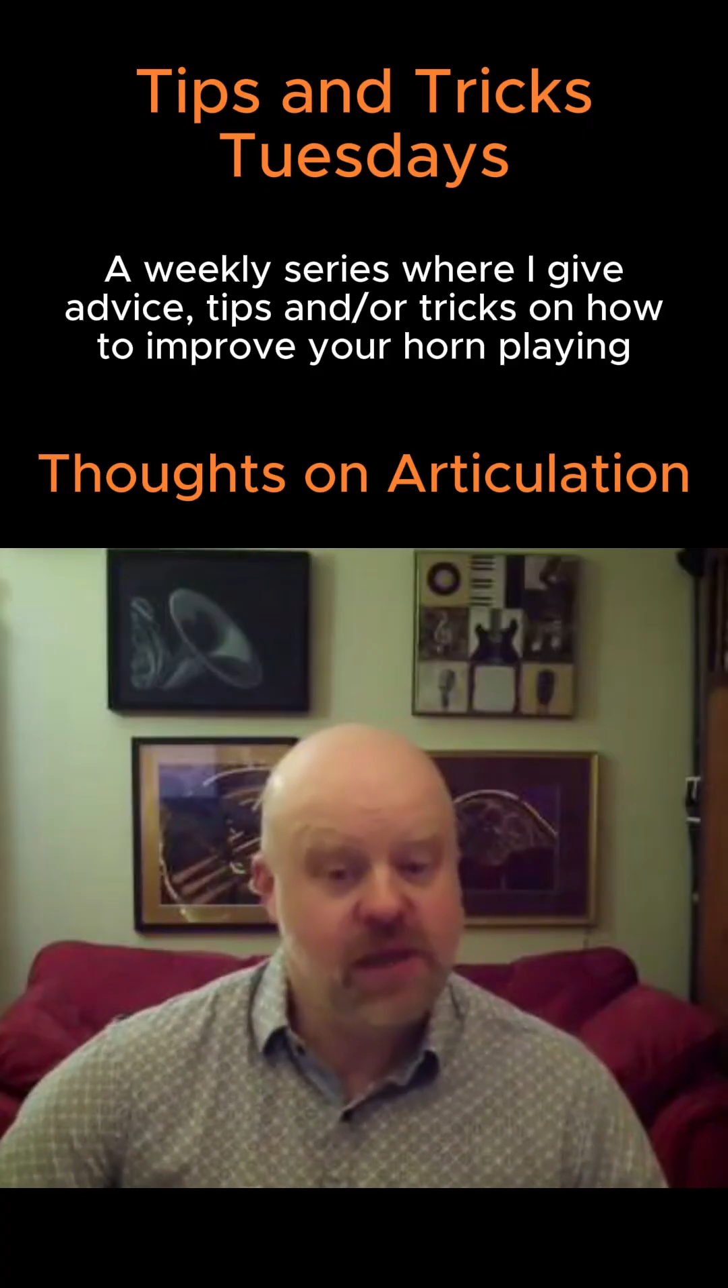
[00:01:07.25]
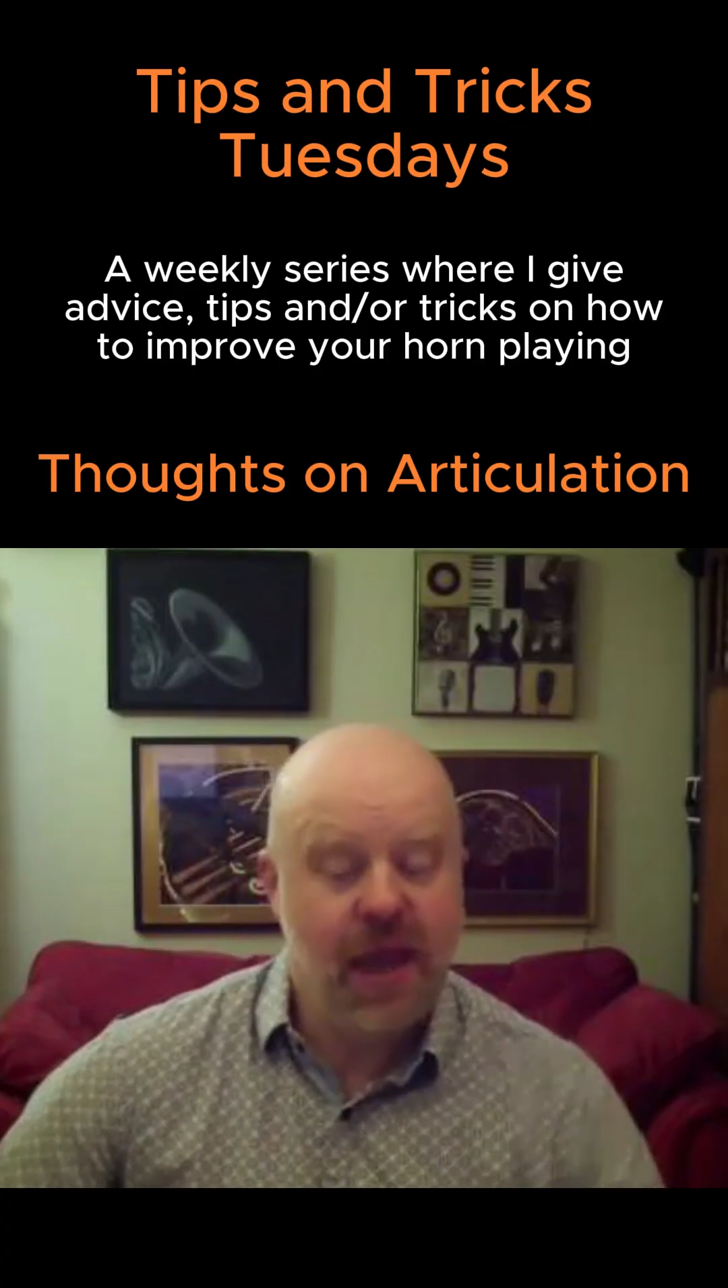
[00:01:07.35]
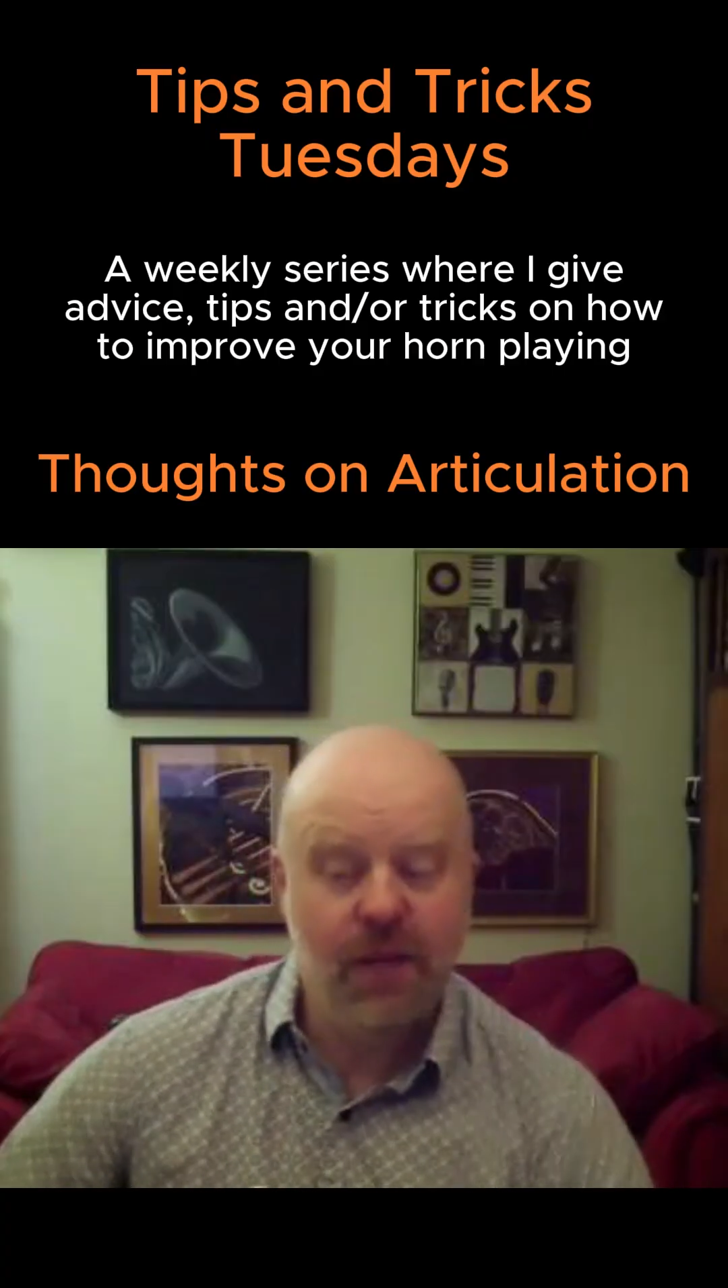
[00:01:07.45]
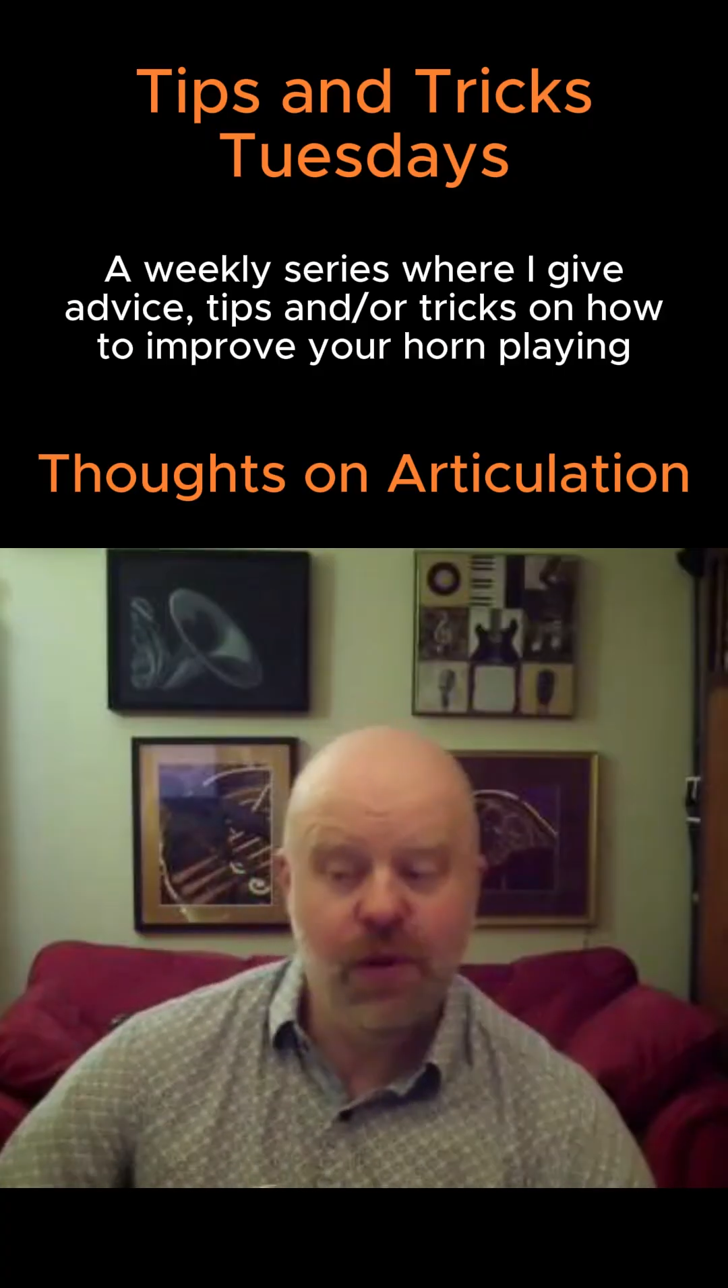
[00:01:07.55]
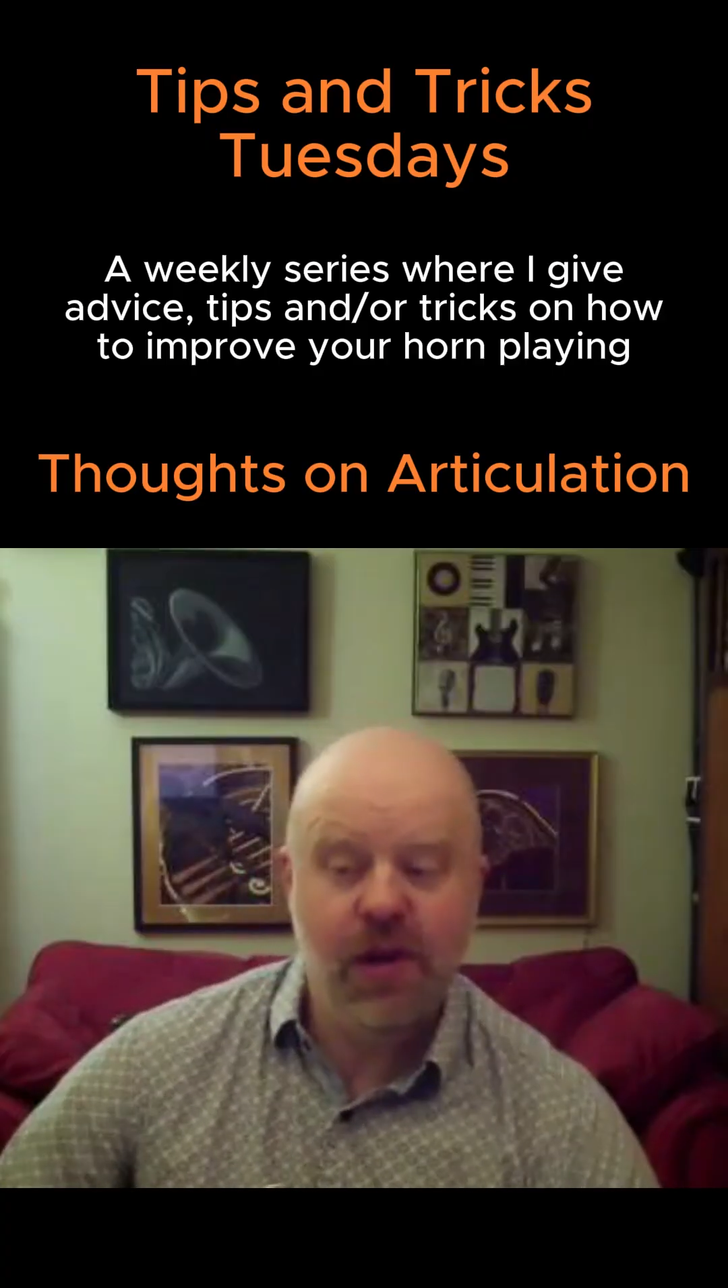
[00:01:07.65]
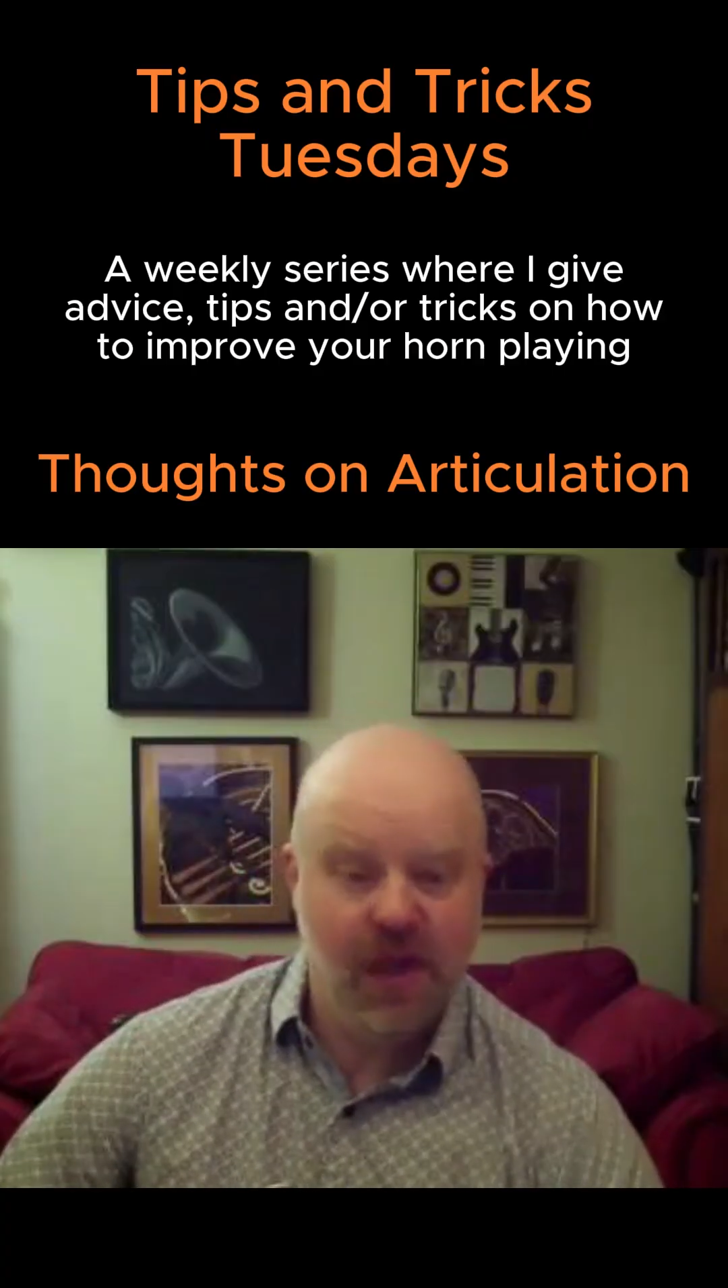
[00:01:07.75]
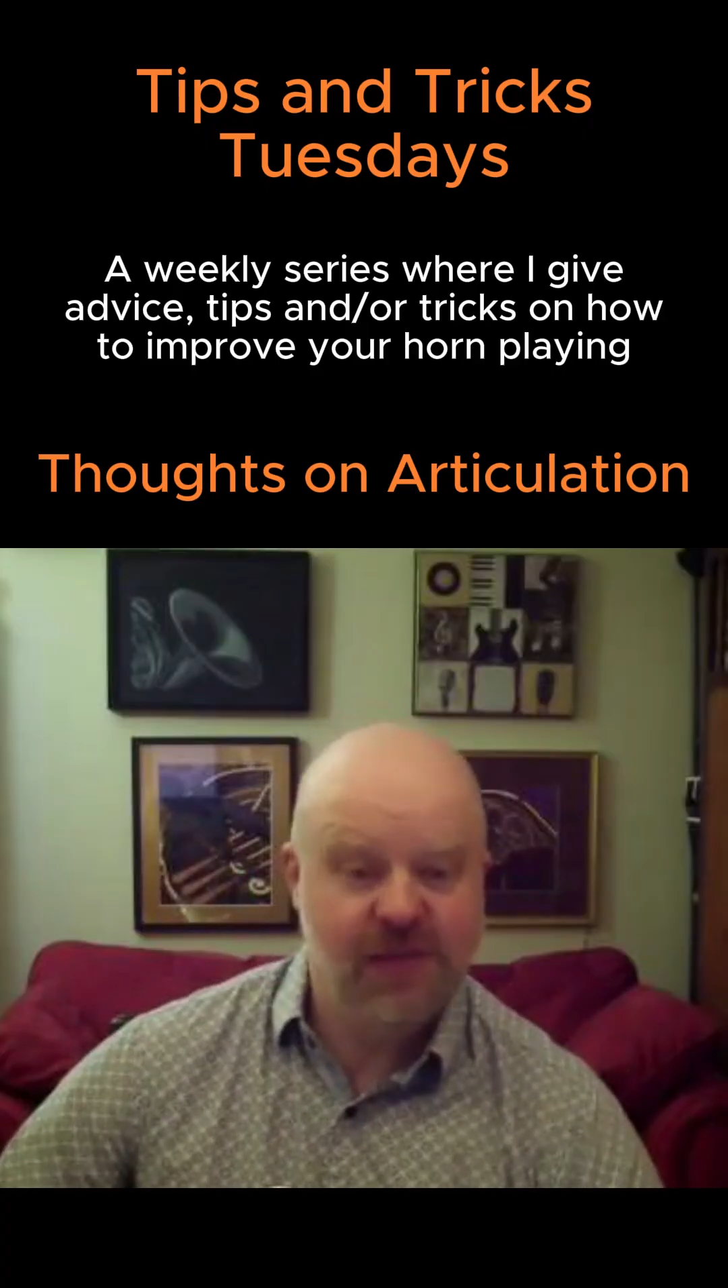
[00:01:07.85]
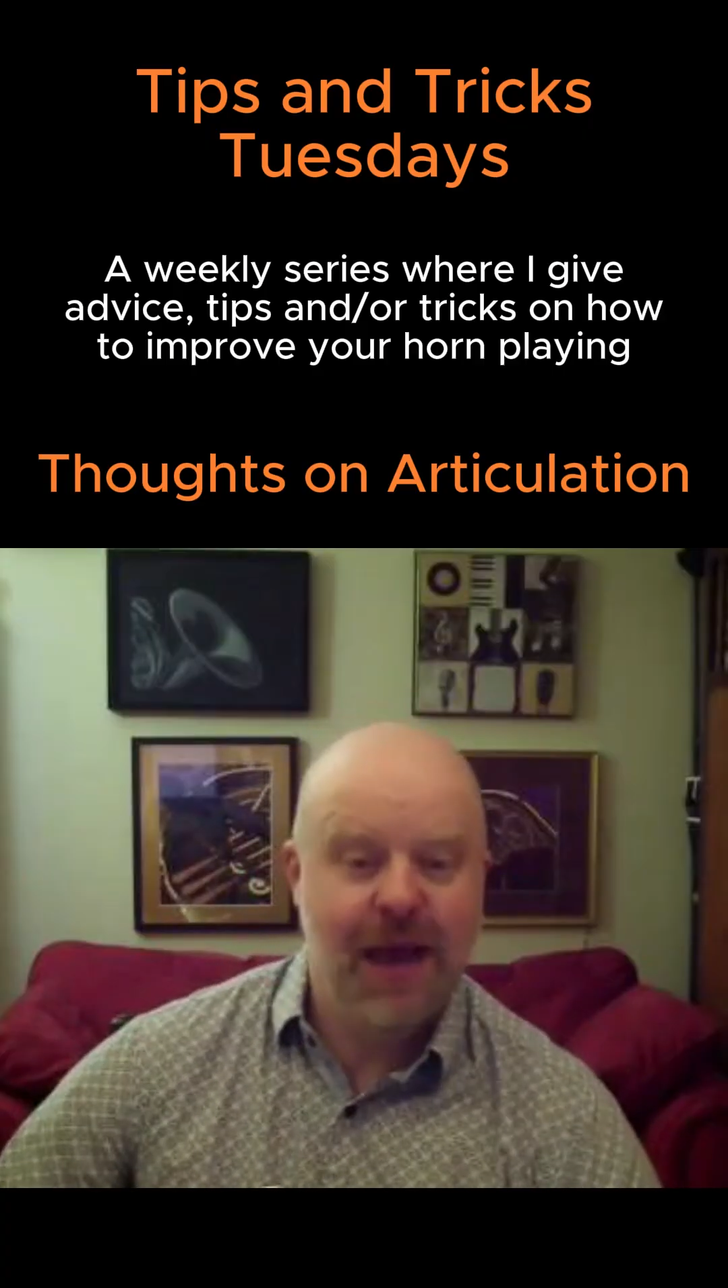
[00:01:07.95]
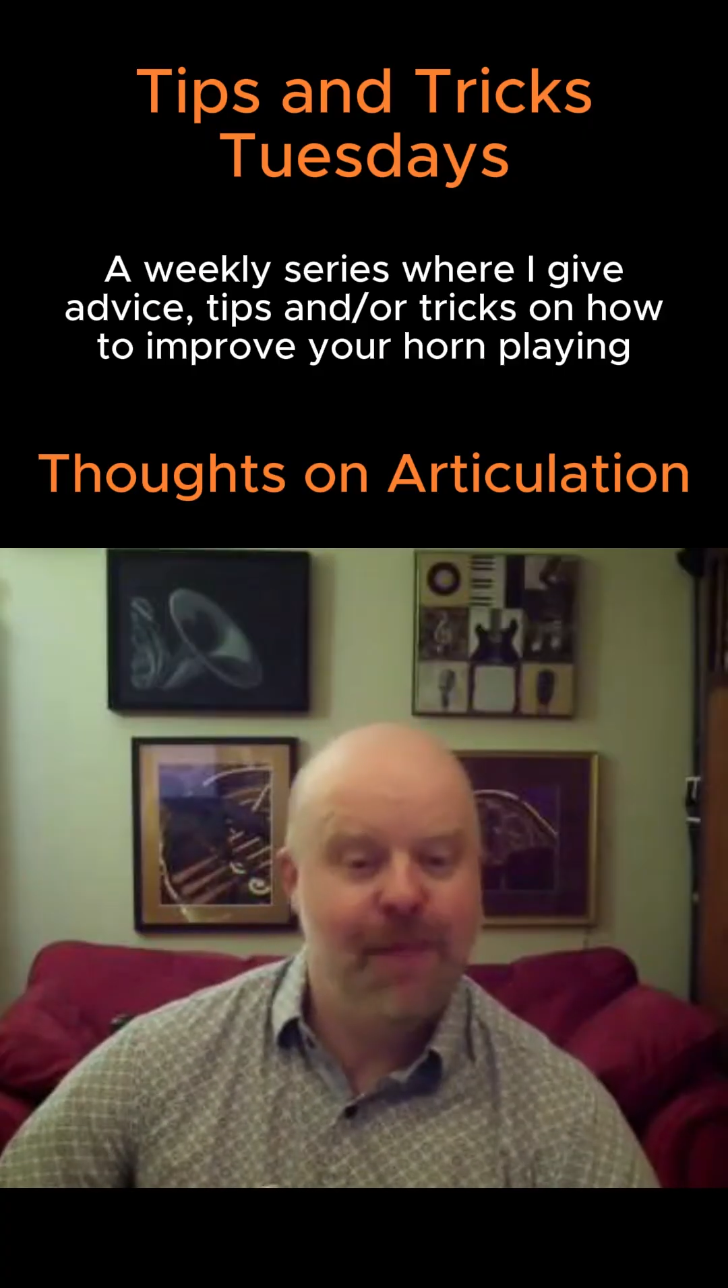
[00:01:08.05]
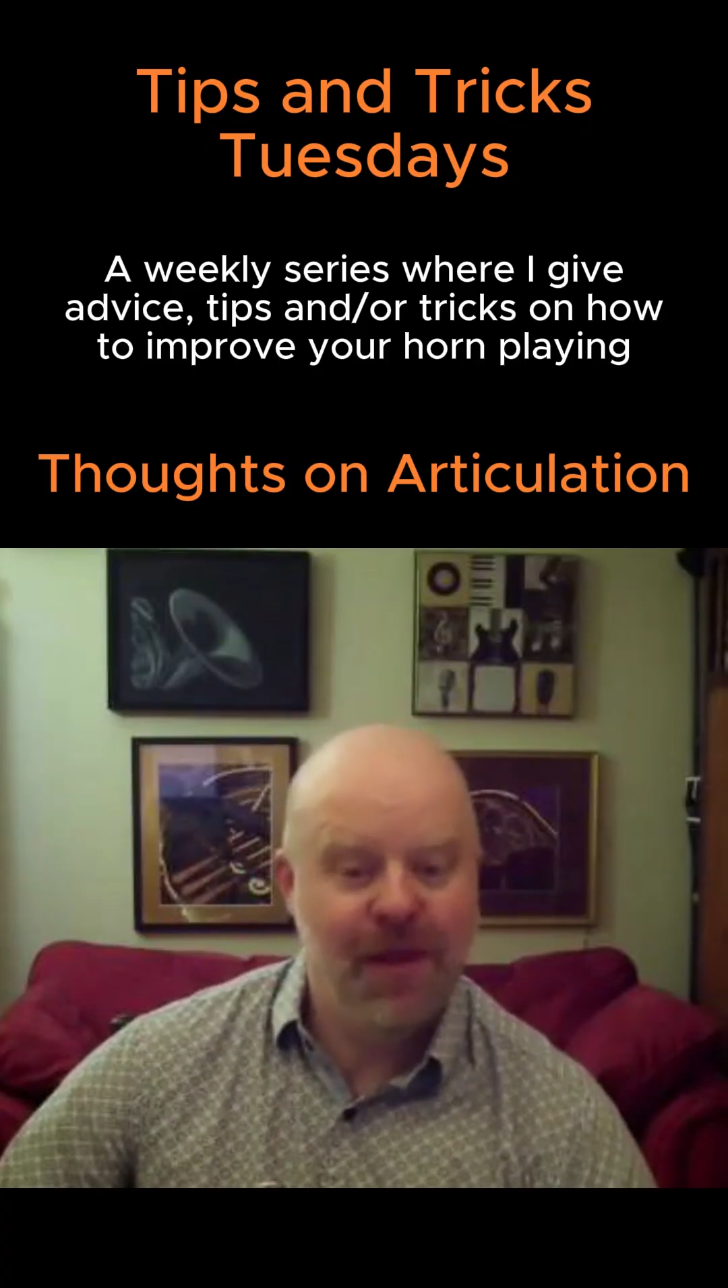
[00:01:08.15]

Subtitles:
and when it does happen,